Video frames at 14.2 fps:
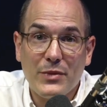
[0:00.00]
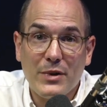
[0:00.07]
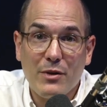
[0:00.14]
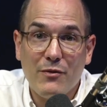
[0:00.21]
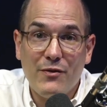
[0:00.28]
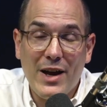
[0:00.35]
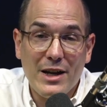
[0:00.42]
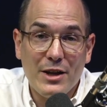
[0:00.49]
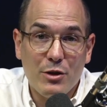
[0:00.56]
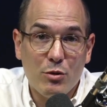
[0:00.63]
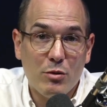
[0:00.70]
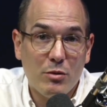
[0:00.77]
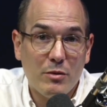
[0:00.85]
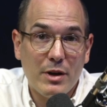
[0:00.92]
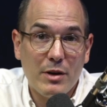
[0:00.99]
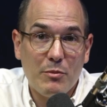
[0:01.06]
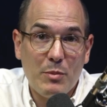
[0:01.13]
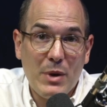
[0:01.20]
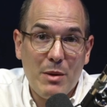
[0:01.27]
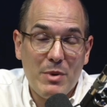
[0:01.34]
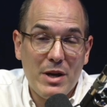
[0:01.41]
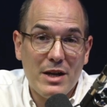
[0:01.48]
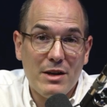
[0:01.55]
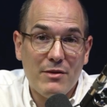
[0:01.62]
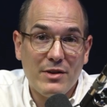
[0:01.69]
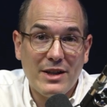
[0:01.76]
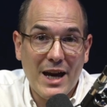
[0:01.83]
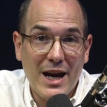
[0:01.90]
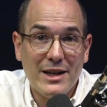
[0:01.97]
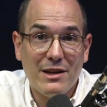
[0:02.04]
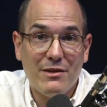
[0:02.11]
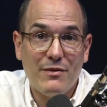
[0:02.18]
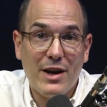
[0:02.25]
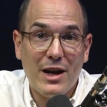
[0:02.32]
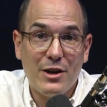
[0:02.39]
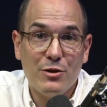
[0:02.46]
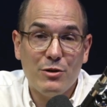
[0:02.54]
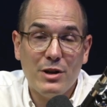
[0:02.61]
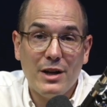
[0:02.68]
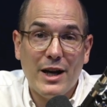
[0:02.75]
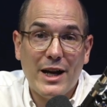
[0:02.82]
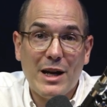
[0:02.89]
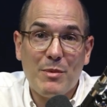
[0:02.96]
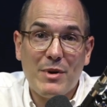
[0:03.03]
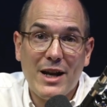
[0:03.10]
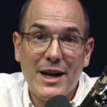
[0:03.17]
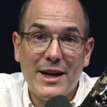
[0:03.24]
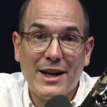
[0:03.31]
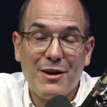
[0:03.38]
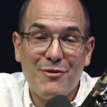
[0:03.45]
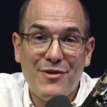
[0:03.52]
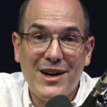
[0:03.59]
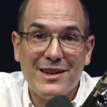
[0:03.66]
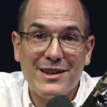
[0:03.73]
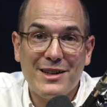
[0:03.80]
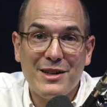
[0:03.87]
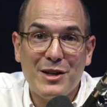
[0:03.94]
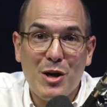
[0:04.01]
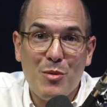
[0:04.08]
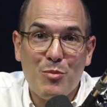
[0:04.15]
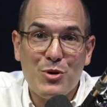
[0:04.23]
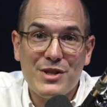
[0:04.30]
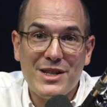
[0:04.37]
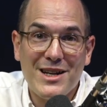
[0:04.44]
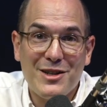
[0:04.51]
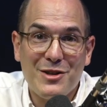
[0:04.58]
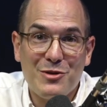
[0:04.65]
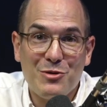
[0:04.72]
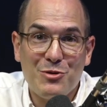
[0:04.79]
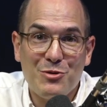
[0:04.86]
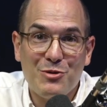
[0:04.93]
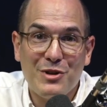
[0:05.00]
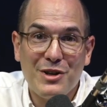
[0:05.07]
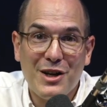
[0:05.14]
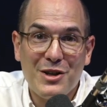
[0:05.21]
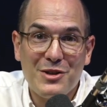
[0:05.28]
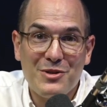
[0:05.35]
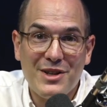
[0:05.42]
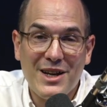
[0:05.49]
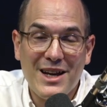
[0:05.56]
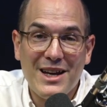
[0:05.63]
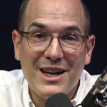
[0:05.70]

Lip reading: value, maybe it even gained in value, and I'm glad I can finally present it to you today.